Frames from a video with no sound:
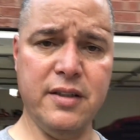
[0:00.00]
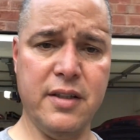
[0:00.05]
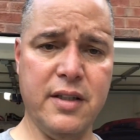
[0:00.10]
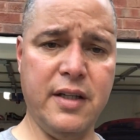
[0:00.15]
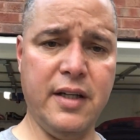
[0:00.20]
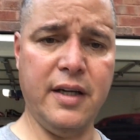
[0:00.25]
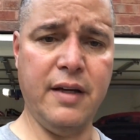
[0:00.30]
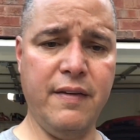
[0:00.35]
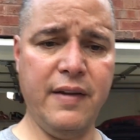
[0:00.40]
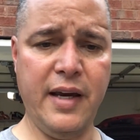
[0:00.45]

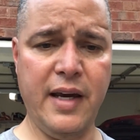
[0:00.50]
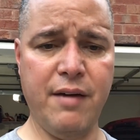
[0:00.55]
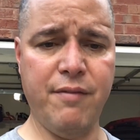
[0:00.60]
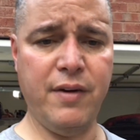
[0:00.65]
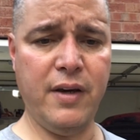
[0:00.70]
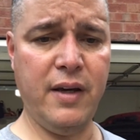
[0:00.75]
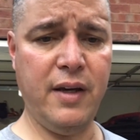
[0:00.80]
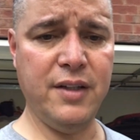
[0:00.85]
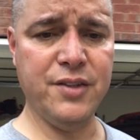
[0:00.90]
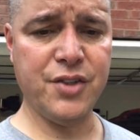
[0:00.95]
They have
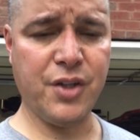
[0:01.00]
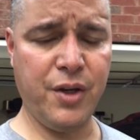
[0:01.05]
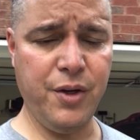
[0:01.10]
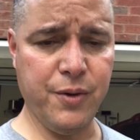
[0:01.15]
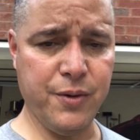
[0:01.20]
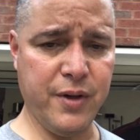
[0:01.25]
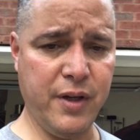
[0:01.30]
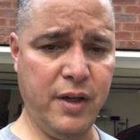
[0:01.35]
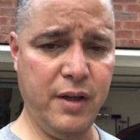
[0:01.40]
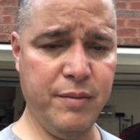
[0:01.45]
a
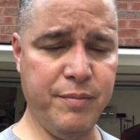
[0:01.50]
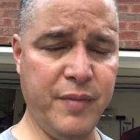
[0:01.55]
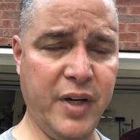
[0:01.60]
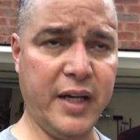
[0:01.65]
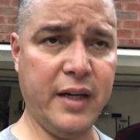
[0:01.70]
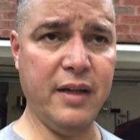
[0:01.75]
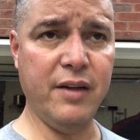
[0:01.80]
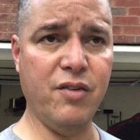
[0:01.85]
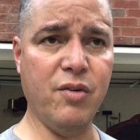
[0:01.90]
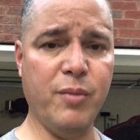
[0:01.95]
security
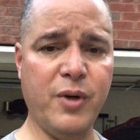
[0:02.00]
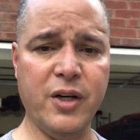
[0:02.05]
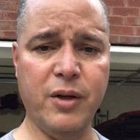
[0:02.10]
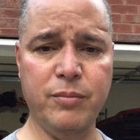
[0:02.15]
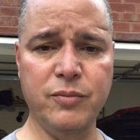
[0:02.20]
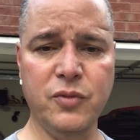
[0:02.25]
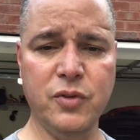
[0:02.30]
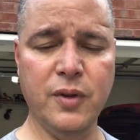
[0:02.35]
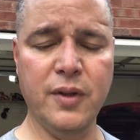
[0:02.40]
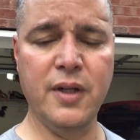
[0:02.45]
mechanism on them,